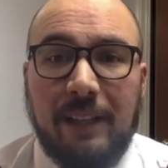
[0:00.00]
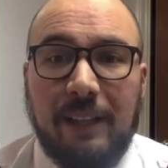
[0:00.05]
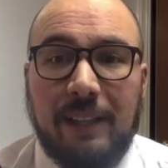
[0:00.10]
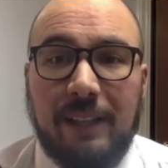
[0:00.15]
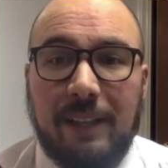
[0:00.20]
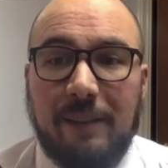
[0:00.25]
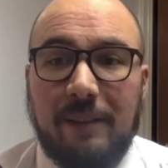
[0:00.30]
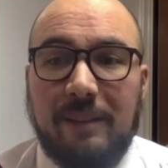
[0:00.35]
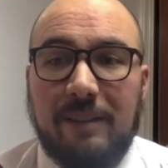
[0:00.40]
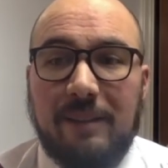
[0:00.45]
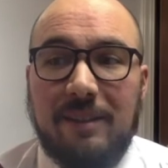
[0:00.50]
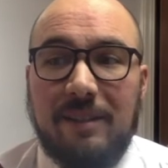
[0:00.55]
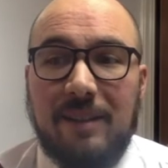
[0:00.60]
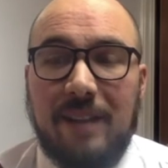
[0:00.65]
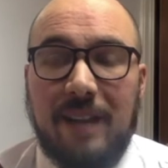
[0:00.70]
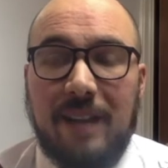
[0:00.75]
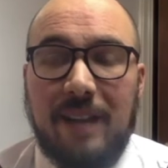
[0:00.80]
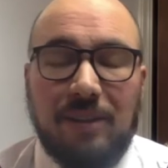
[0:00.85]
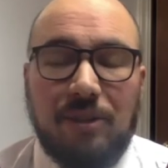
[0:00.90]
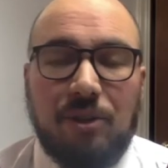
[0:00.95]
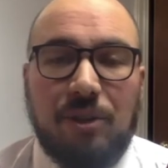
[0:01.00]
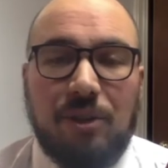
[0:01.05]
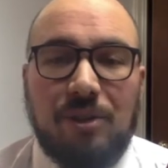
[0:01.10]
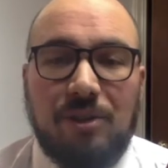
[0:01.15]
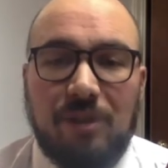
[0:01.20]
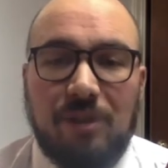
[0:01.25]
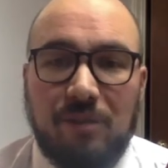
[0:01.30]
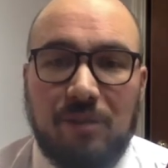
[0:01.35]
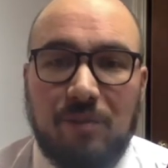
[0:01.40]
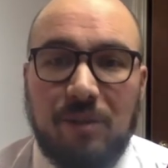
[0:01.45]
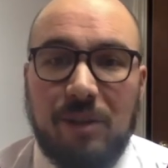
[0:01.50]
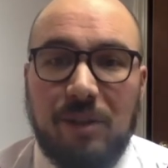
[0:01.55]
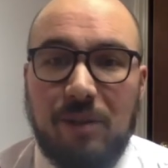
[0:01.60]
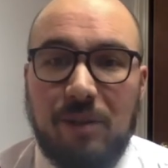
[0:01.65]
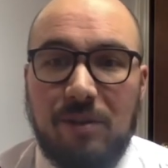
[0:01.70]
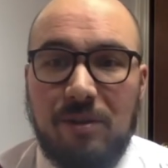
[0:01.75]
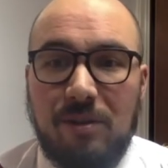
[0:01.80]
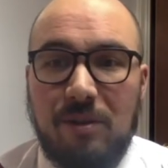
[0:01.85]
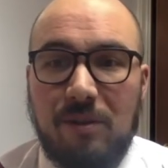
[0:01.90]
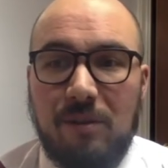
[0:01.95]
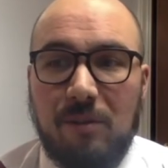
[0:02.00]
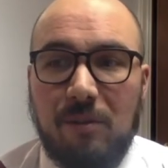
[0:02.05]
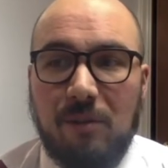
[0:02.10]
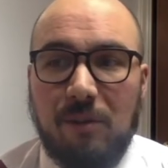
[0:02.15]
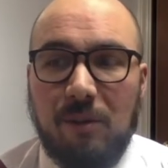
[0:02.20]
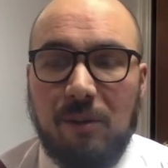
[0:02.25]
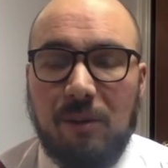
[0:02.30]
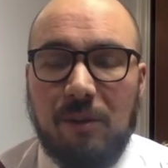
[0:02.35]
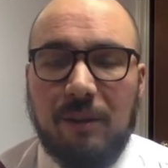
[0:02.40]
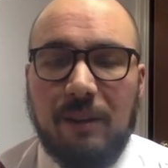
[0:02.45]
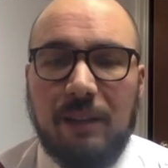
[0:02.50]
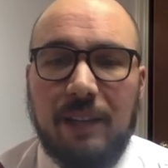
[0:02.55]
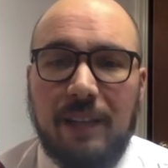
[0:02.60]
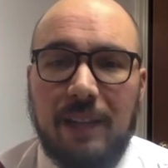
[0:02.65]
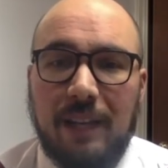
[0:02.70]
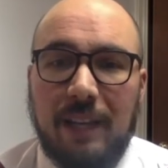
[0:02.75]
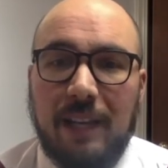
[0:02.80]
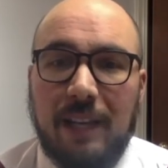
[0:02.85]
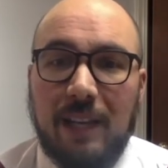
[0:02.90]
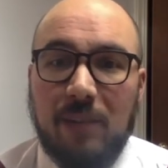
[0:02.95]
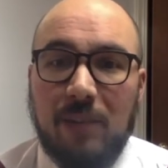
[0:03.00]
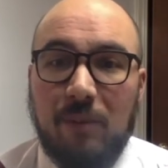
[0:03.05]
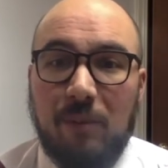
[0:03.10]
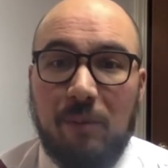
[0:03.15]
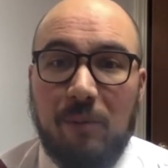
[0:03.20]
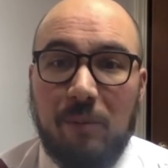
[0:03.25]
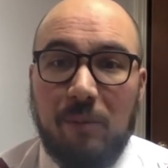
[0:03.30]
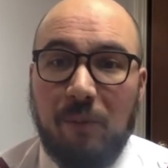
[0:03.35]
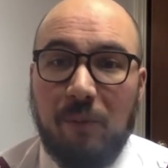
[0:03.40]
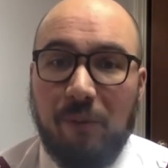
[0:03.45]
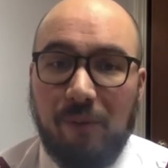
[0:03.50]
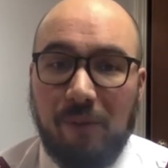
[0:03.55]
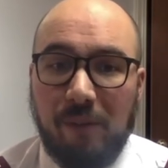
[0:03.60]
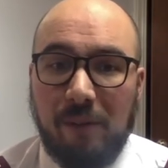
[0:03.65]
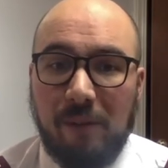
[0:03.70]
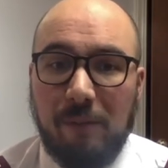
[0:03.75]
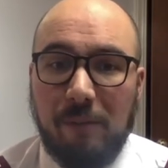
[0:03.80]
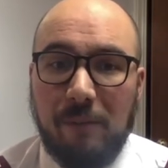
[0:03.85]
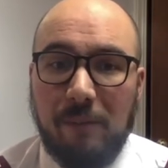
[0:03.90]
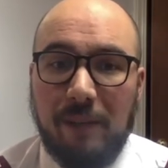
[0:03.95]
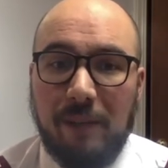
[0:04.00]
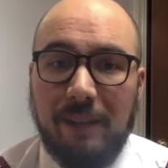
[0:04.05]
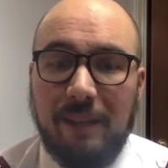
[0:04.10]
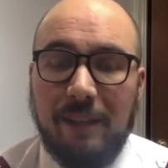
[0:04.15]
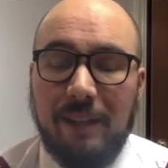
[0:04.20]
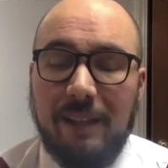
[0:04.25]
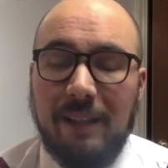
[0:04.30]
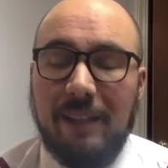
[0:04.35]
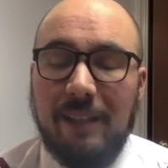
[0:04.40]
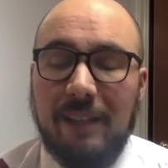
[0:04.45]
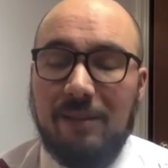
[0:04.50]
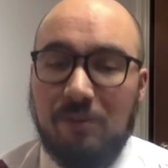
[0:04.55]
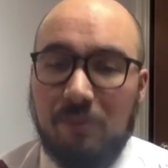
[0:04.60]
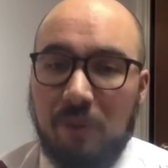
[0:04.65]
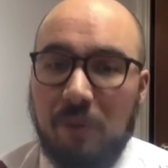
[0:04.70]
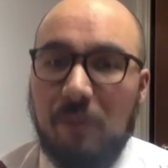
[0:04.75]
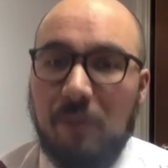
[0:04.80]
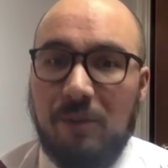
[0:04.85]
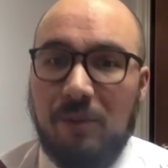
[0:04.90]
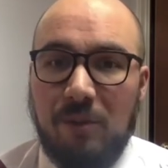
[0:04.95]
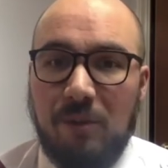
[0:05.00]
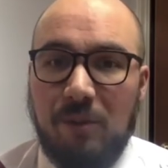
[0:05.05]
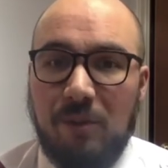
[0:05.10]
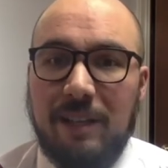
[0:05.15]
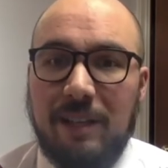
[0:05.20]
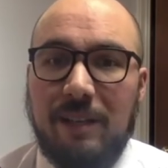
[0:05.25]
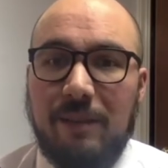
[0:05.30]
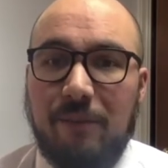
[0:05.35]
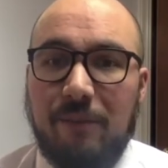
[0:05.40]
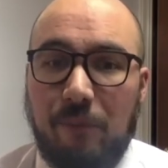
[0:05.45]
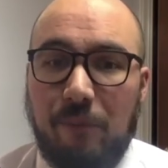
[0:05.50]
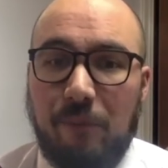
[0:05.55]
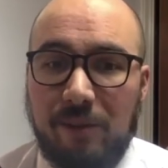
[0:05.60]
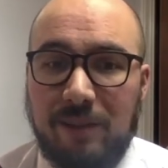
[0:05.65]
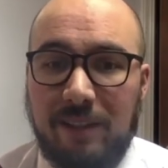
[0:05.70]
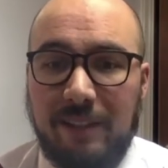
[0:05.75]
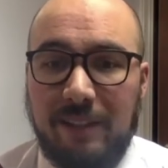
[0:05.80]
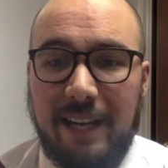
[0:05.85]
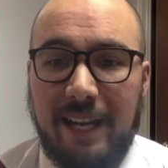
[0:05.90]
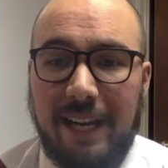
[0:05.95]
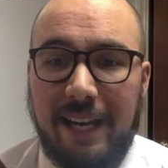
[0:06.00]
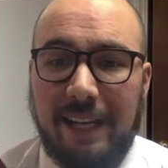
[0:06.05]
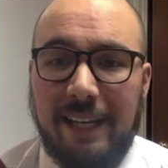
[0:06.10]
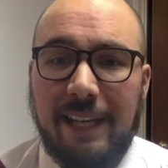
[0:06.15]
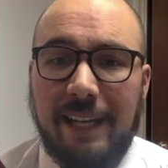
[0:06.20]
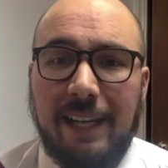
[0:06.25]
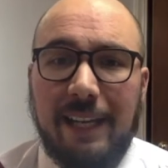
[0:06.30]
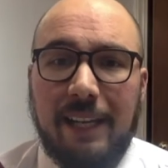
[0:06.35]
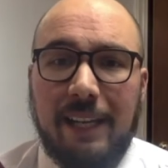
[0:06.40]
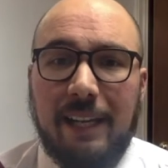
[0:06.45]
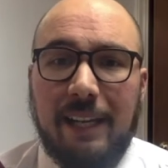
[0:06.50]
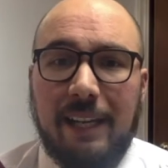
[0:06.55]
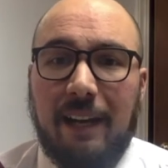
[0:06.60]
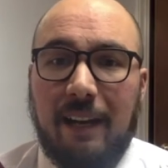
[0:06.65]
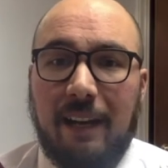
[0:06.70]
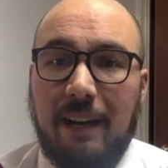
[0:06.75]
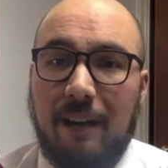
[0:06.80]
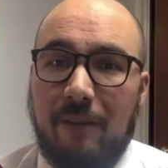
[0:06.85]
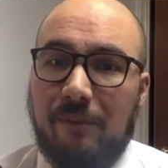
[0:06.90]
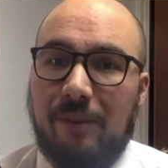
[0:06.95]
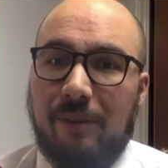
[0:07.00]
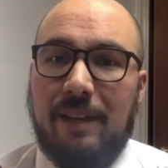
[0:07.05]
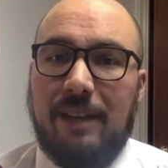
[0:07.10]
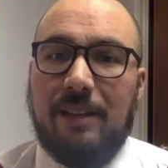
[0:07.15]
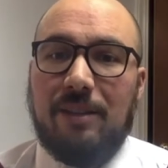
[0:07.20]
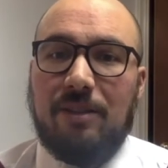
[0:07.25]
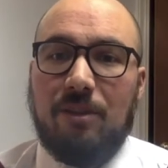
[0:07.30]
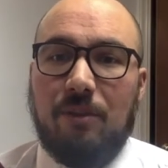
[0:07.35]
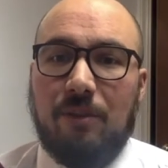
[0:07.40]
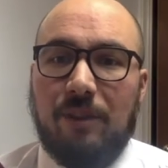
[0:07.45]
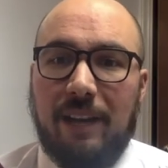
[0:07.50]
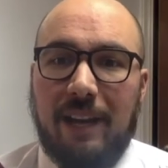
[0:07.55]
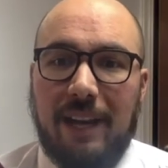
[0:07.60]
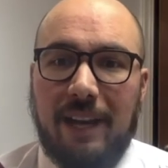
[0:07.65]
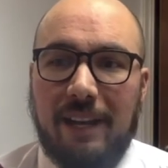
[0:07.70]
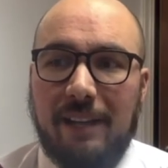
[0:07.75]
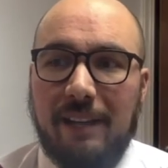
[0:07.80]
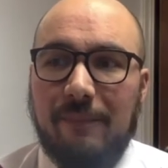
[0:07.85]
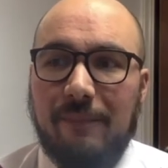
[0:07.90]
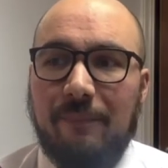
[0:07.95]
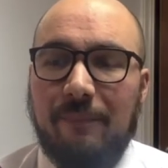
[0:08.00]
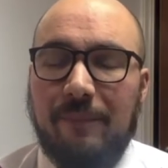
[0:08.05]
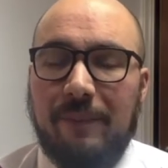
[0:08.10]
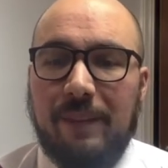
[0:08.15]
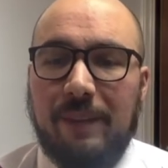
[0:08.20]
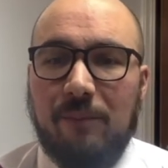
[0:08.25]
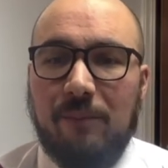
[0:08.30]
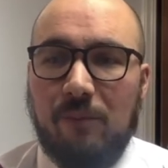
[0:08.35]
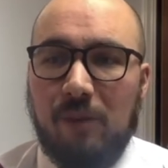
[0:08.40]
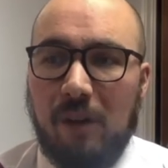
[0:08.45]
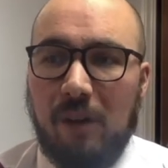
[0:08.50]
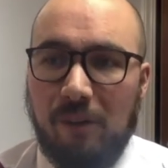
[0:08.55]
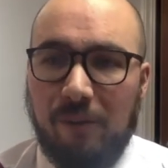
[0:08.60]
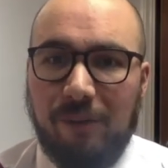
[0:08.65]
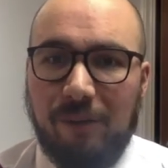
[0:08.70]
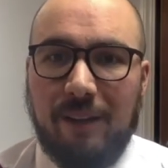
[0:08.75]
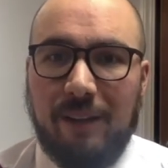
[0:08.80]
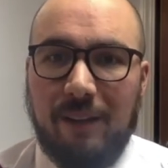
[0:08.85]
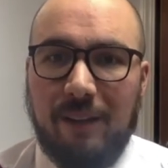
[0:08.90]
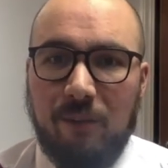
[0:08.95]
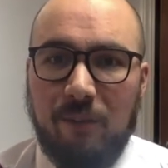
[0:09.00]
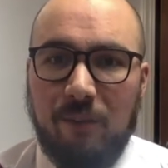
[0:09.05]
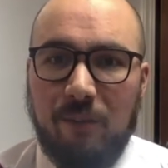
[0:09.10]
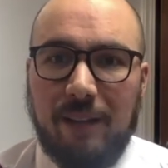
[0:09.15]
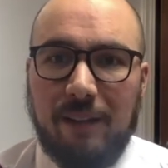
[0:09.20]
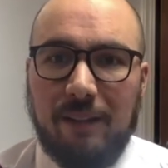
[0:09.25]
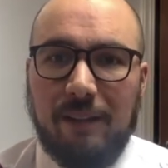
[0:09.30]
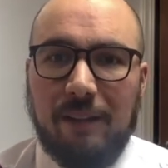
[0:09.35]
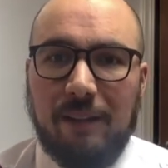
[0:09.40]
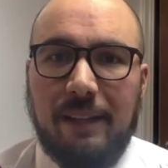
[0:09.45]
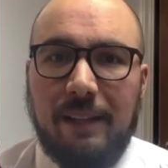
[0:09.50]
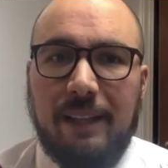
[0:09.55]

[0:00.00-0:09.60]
Now, this is not church as we're used to or as we would prefer, but it's what we're doing for today. Everything is okay. We're all feeling well.